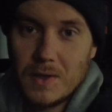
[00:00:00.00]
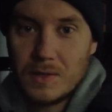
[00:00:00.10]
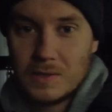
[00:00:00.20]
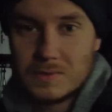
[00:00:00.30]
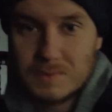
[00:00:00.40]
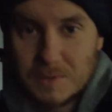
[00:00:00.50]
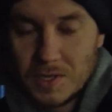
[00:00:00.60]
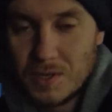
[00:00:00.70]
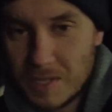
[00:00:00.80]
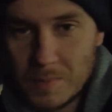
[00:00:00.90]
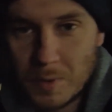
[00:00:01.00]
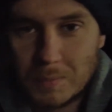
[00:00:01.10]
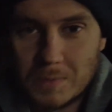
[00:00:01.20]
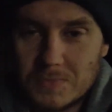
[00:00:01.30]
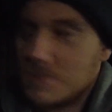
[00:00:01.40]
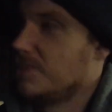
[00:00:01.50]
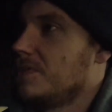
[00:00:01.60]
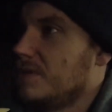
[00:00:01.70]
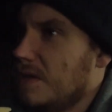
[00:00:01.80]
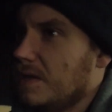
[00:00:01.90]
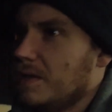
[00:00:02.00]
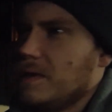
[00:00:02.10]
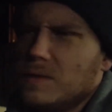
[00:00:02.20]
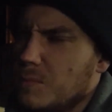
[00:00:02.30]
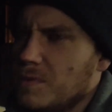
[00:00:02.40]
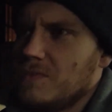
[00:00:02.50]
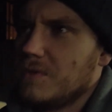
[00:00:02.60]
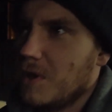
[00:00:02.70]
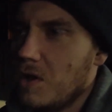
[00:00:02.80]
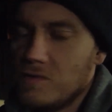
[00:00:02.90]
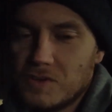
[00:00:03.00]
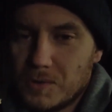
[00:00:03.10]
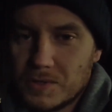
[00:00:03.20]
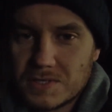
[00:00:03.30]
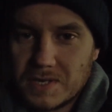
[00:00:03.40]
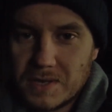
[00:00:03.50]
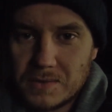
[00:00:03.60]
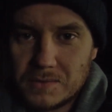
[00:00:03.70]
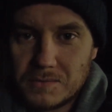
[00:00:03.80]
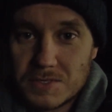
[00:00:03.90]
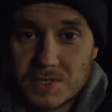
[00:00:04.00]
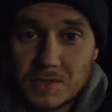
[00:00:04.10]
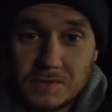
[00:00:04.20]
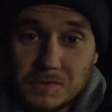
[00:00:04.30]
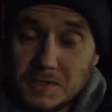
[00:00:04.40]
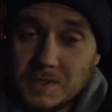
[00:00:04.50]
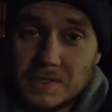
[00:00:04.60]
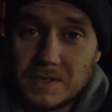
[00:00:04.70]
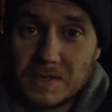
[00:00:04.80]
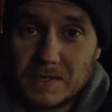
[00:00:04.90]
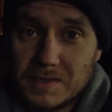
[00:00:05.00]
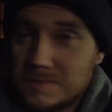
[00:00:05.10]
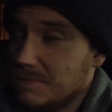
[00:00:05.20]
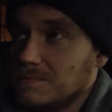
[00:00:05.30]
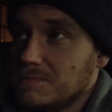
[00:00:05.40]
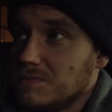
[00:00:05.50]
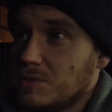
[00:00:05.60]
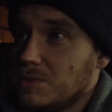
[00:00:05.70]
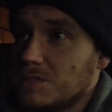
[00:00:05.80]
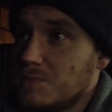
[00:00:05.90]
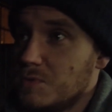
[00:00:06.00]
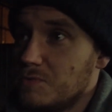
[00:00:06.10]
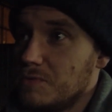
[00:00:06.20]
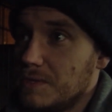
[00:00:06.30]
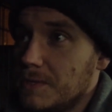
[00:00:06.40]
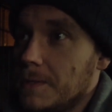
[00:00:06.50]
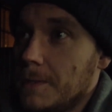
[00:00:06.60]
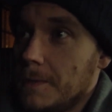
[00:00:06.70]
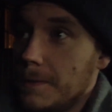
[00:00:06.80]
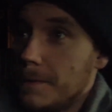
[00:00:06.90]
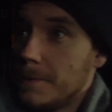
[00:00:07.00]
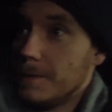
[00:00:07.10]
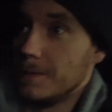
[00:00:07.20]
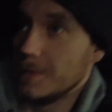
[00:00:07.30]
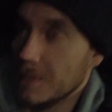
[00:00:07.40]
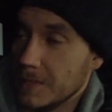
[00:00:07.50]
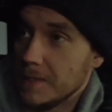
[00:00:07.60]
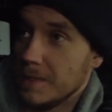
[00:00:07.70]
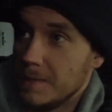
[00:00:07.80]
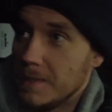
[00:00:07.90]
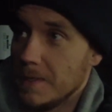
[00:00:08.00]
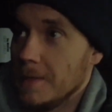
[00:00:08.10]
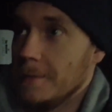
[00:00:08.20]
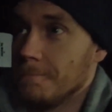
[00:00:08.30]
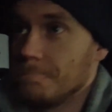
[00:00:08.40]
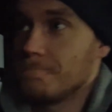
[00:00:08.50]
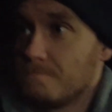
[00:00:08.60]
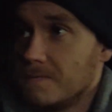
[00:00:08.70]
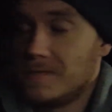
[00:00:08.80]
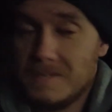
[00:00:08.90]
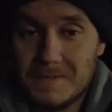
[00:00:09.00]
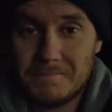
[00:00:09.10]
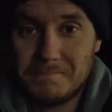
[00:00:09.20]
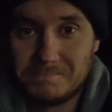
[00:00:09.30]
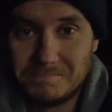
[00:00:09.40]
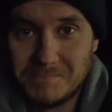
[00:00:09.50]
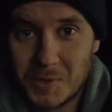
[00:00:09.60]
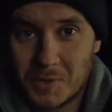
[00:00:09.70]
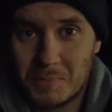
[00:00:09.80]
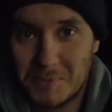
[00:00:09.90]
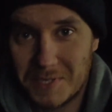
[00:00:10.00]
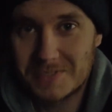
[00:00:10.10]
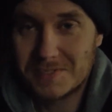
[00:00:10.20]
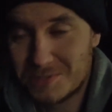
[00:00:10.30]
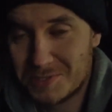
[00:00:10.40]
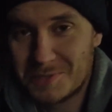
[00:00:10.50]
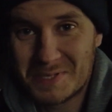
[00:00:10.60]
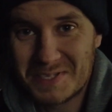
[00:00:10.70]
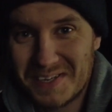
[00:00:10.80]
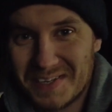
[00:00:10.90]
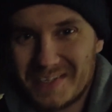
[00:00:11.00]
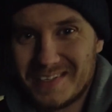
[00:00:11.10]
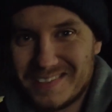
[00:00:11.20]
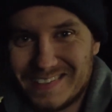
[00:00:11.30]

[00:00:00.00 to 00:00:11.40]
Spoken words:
all earlier problems with autofocus are now resolved, totally smooth, and no complaints, just a bit tired.